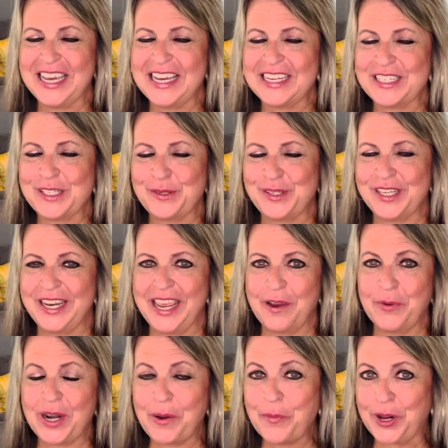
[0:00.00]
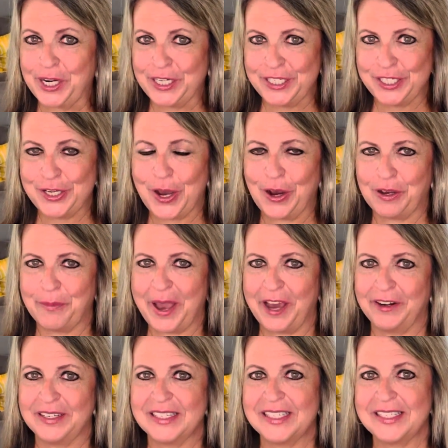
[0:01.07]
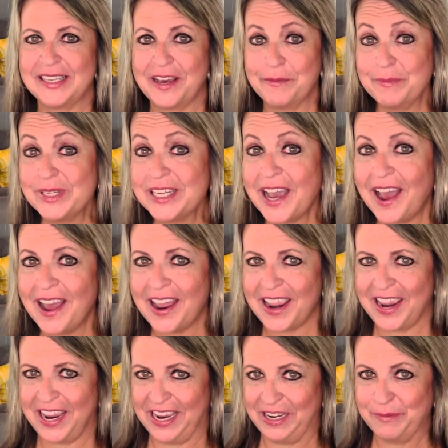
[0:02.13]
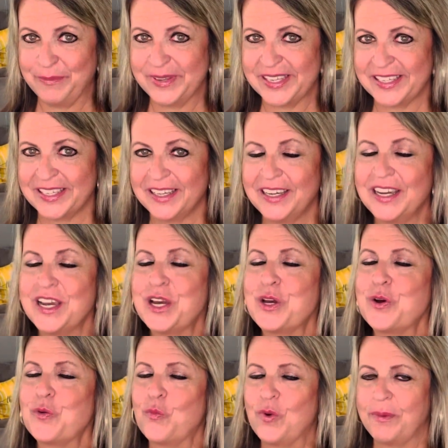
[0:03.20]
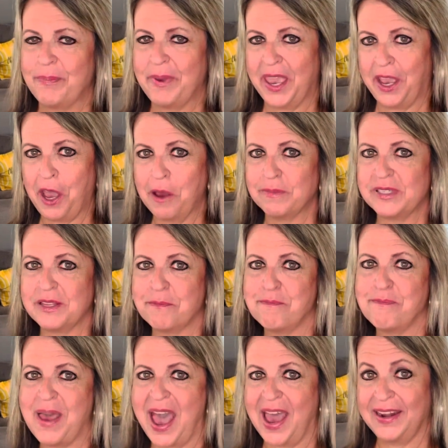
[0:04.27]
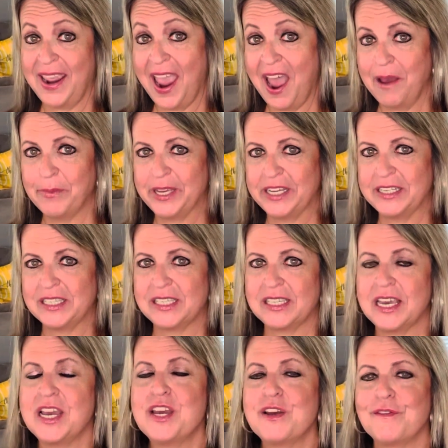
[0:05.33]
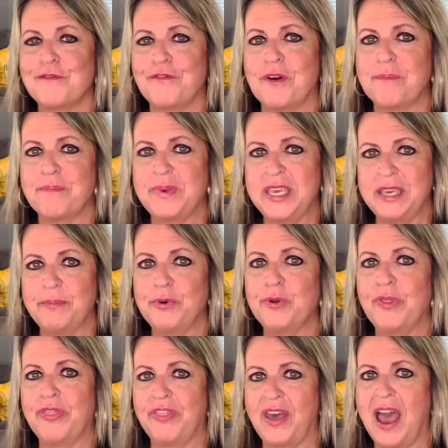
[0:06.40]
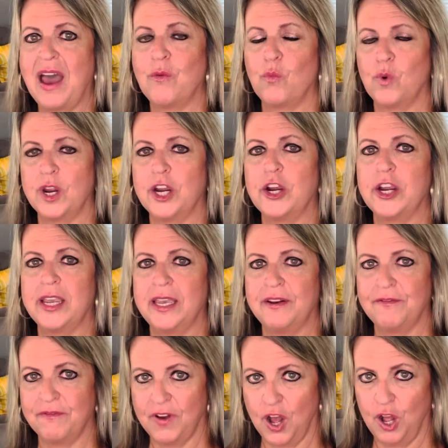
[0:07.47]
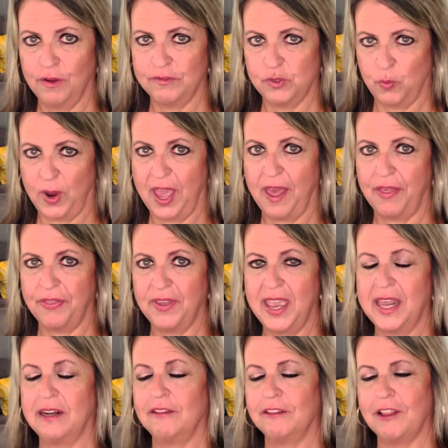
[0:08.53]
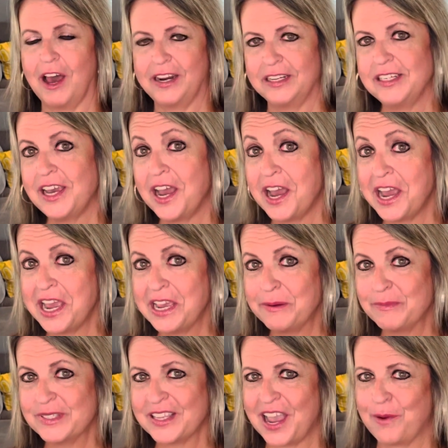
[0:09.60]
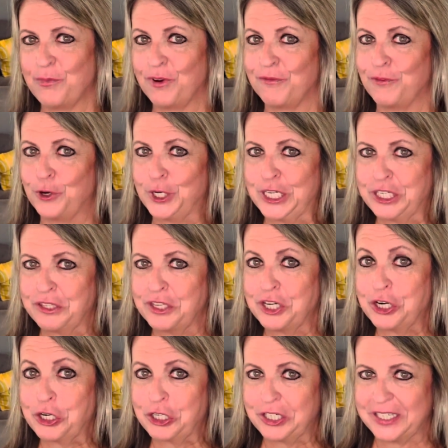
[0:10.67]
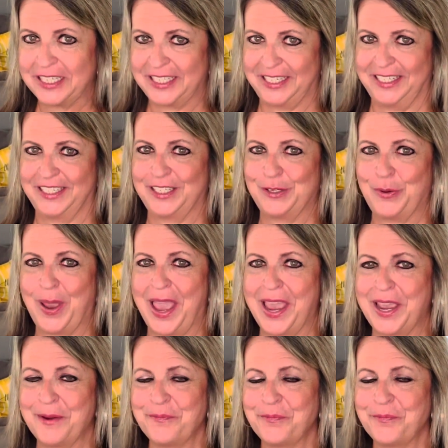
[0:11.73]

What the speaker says: So today what I wanted to talk about is sometimes we pick up some bad habits from people that we're involved with. And a lot of times I'm referring to the narcissist, okay?